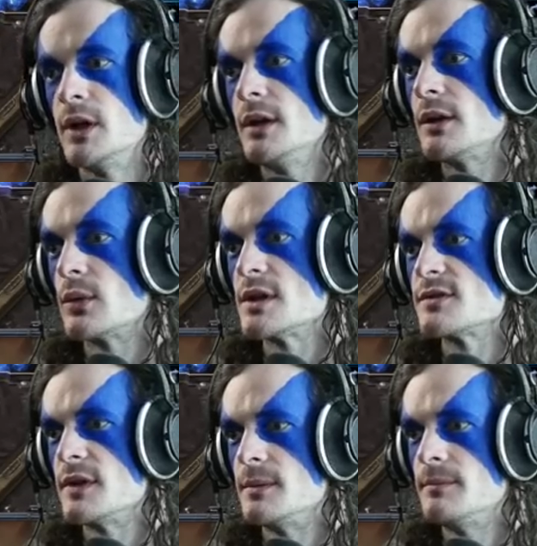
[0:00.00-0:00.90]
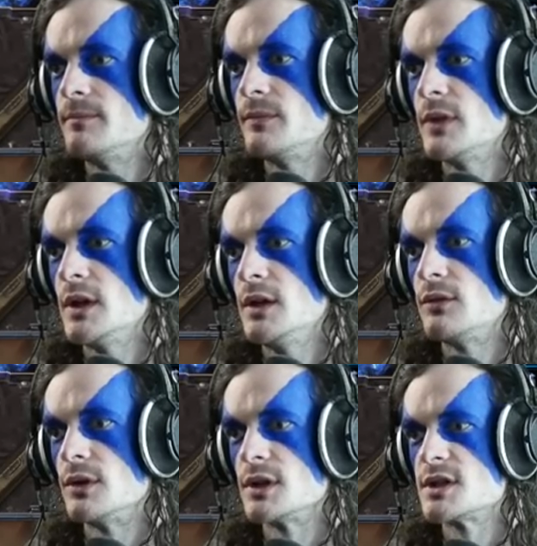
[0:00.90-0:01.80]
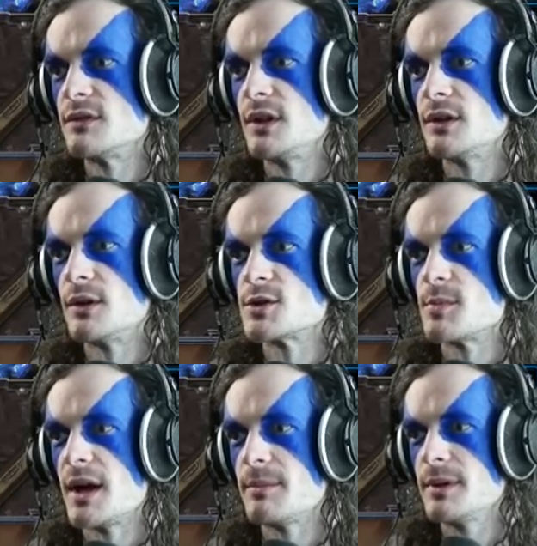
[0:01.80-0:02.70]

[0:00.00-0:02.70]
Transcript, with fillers: Gresvan, relatively large map.